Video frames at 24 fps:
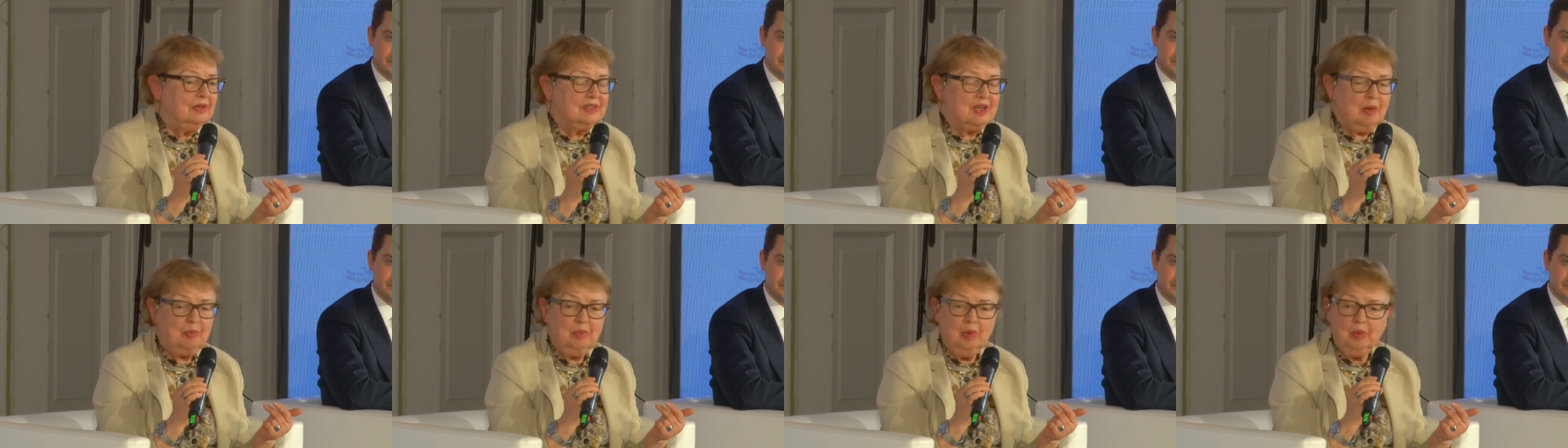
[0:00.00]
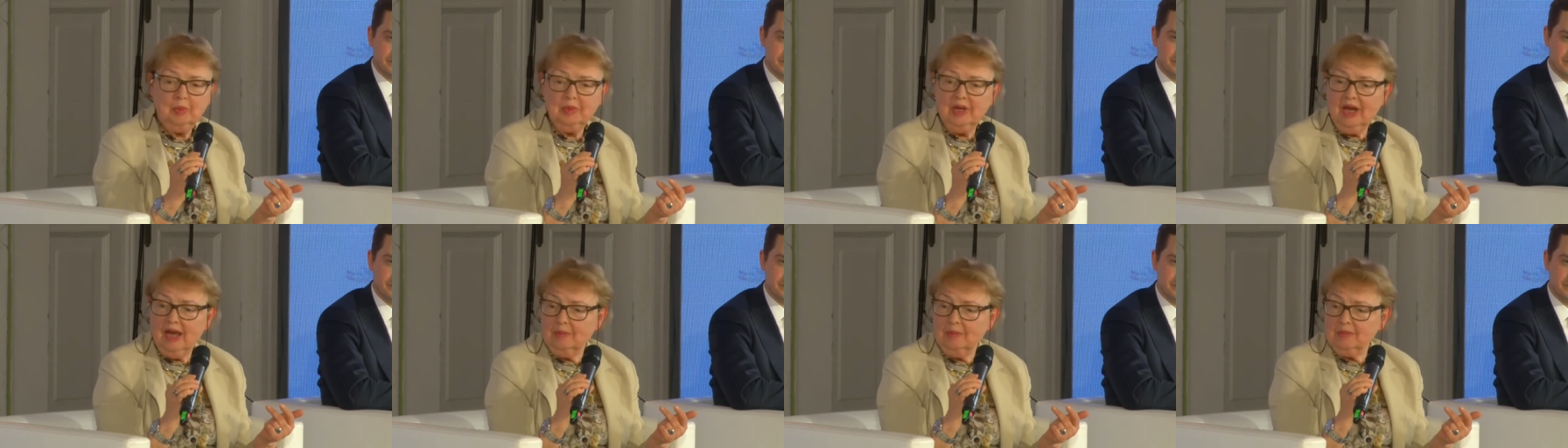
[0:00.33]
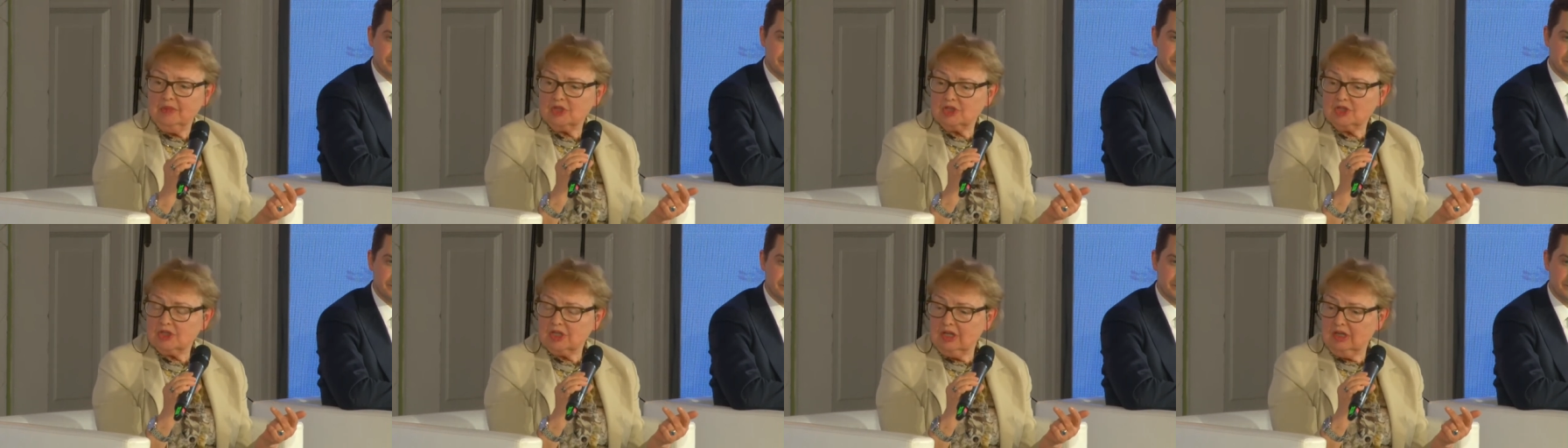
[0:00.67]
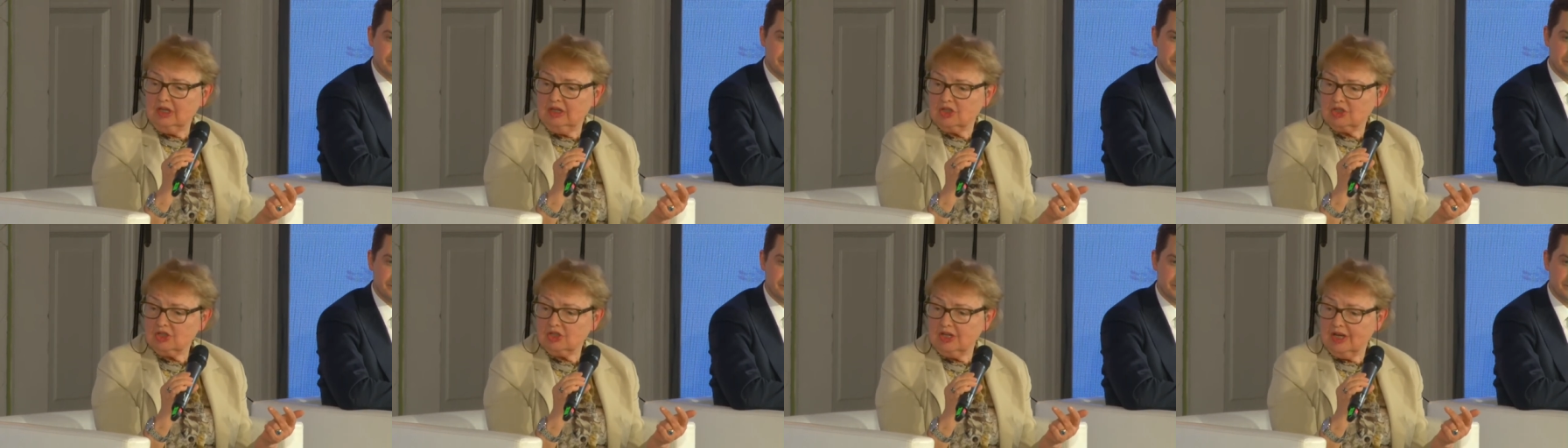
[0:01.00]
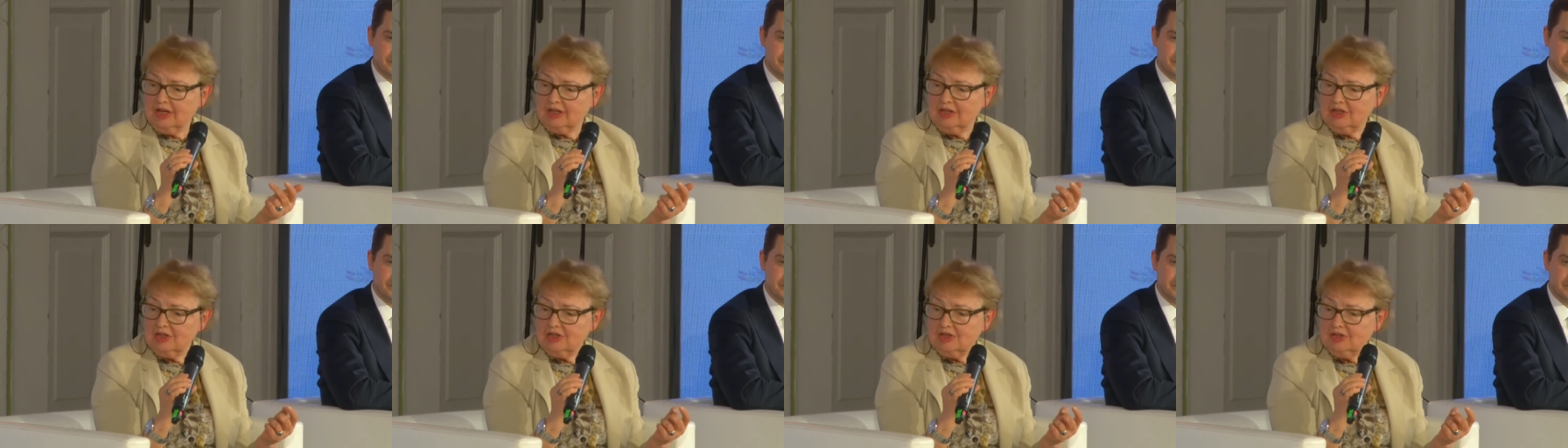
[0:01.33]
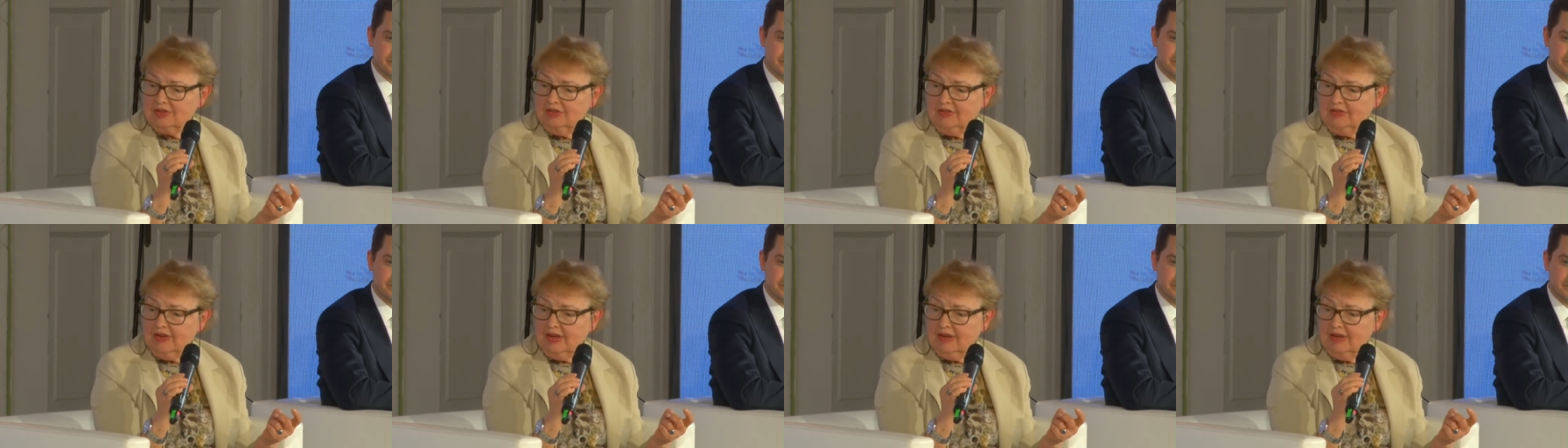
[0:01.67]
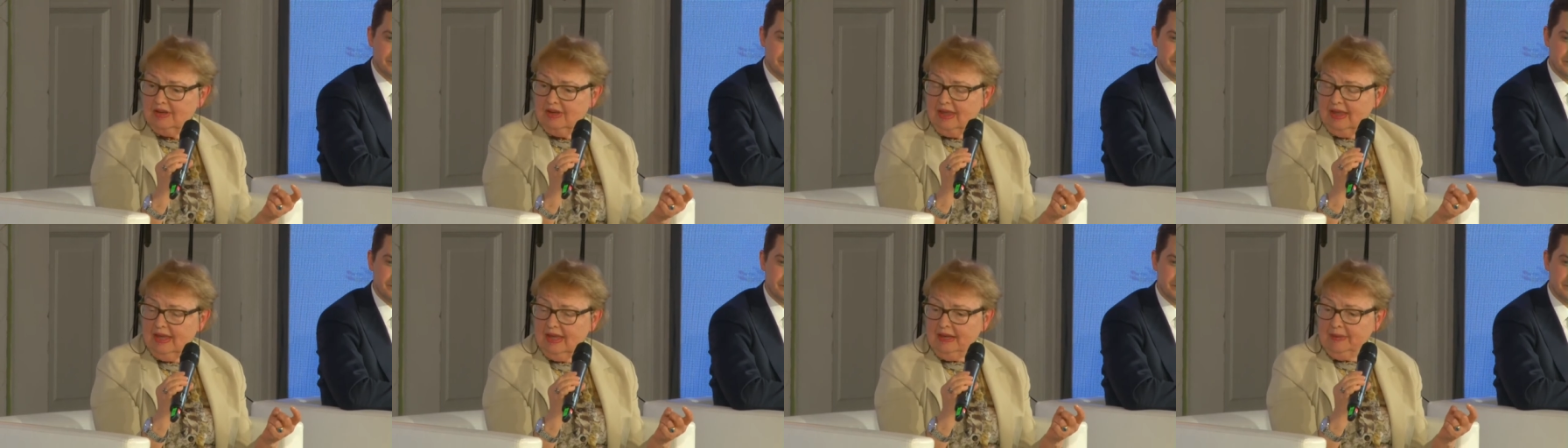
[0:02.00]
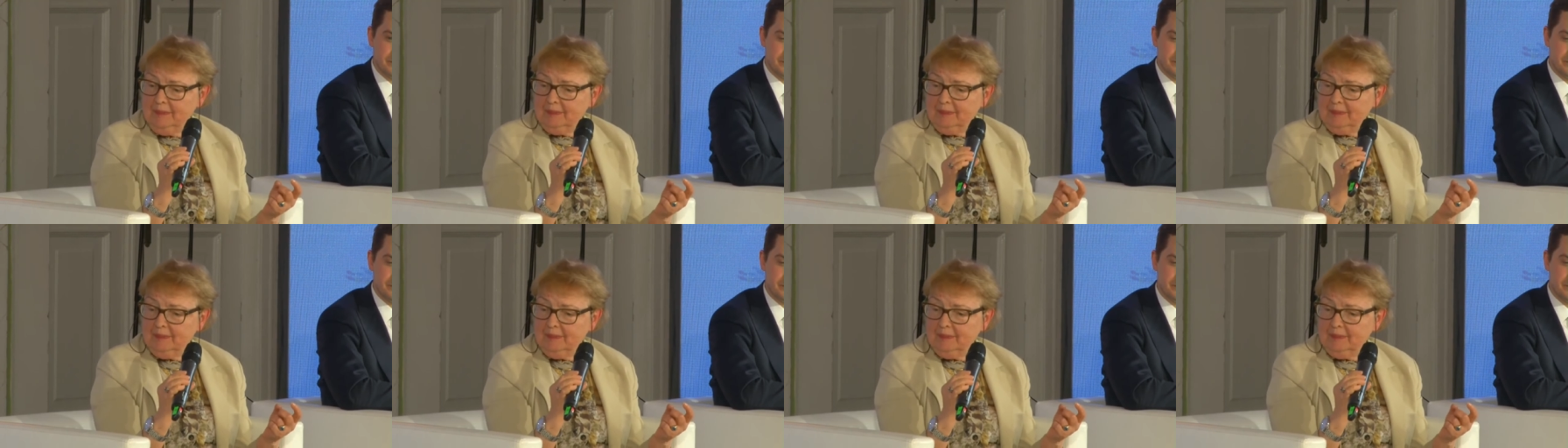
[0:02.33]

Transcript: zapomniałam, jeszcze jakieś dwie.